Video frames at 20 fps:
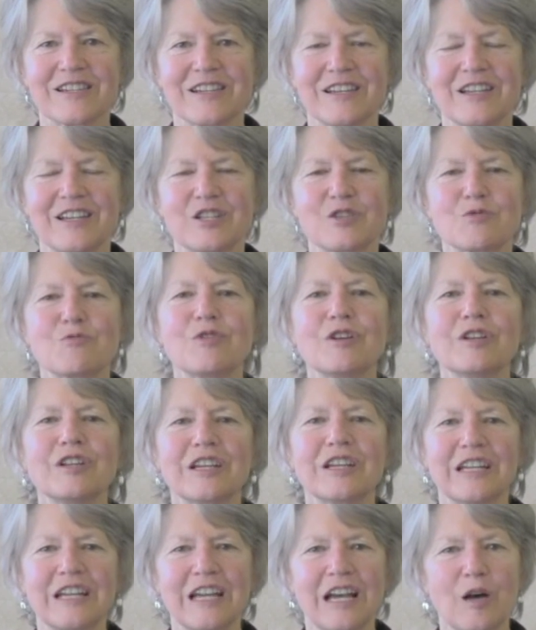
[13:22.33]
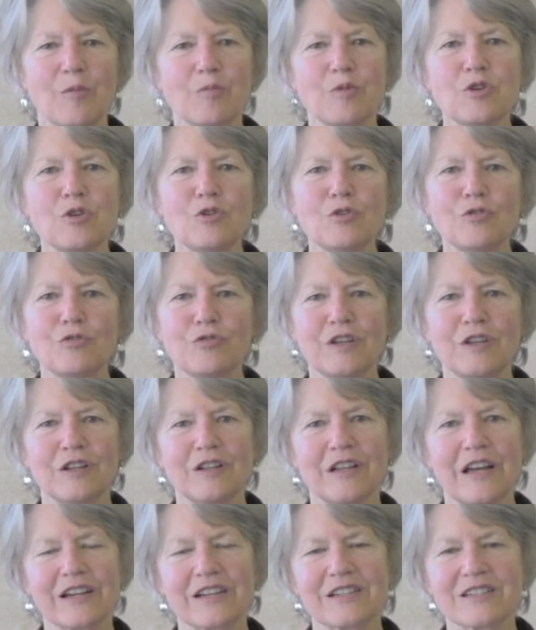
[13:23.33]
It's really going to help you feel
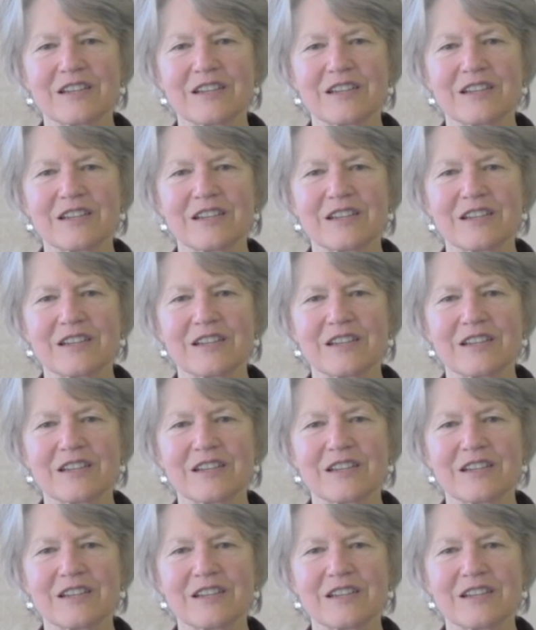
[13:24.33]
like a